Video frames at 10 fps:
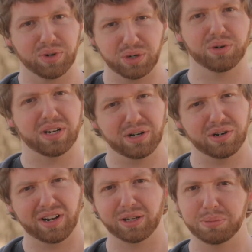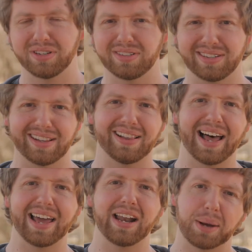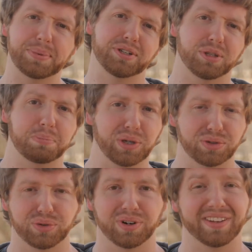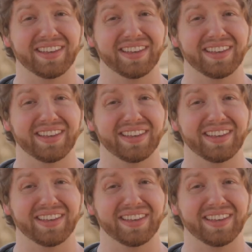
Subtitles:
When you create a new document, it says align objects to pixel grid,